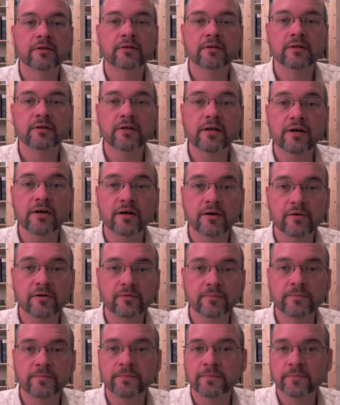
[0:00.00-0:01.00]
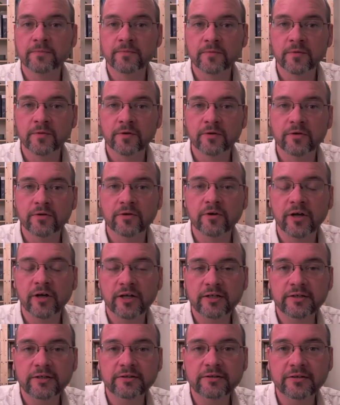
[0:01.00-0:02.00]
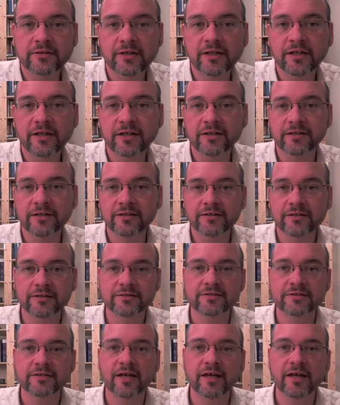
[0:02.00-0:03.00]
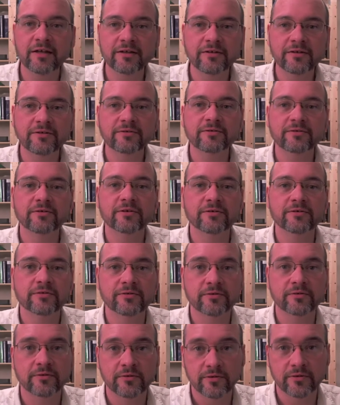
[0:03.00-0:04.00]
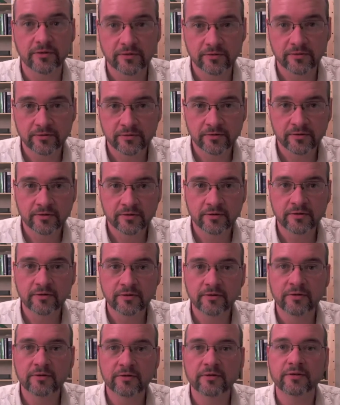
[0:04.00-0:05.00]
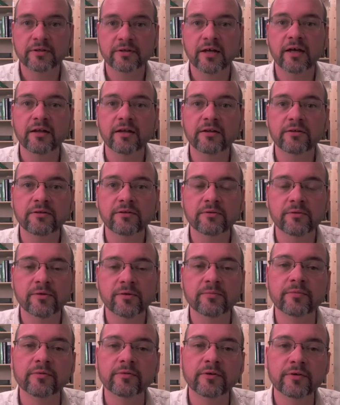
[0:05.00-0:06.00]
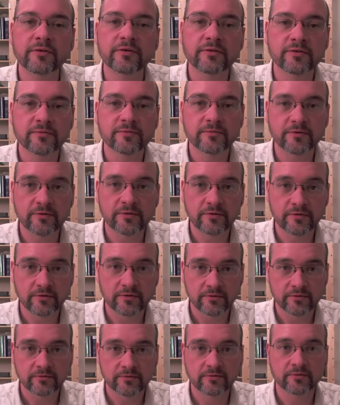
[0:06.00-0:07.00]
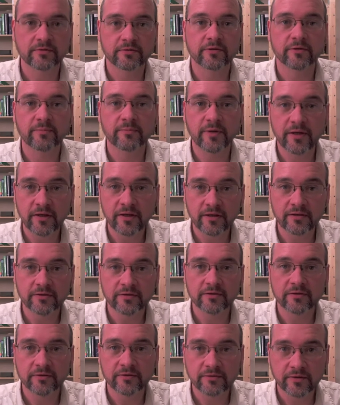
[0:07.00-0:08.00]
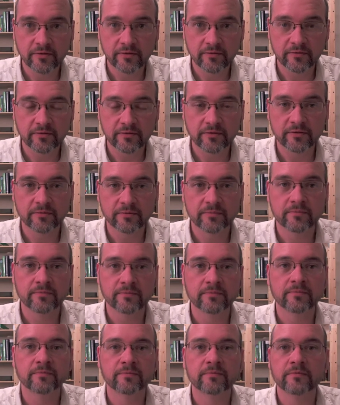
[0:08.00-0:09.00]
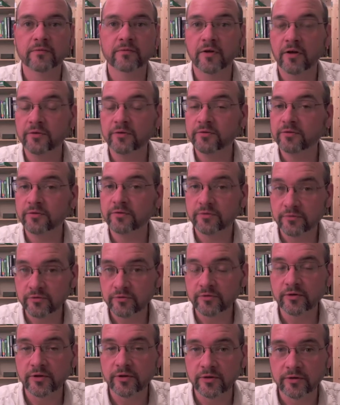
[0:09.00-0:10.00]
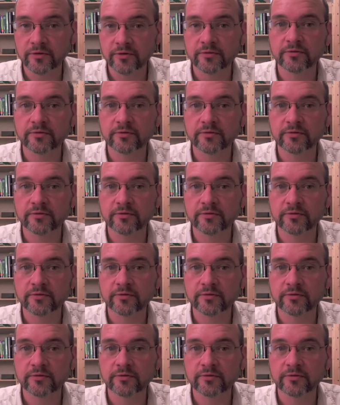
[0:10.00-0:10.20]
Now, your ideal client is telling you their story. They're telling you what brings them to you, their pain, their suffering, also their joy.